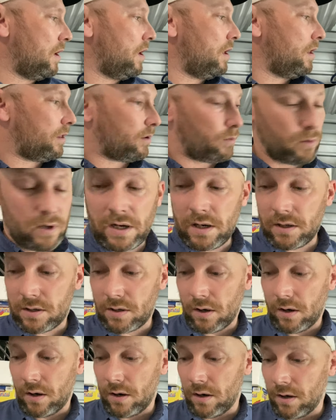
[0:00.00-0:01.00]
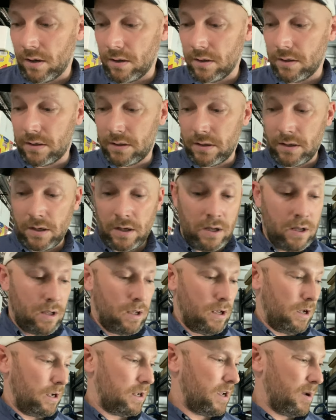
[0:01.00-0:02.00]
3 guitars,
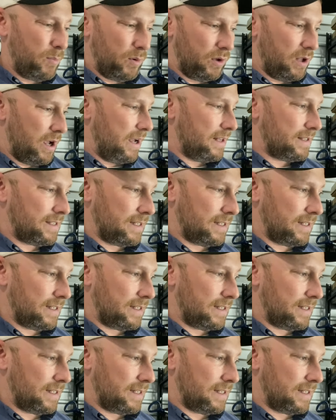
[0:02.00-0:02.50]
a couple odds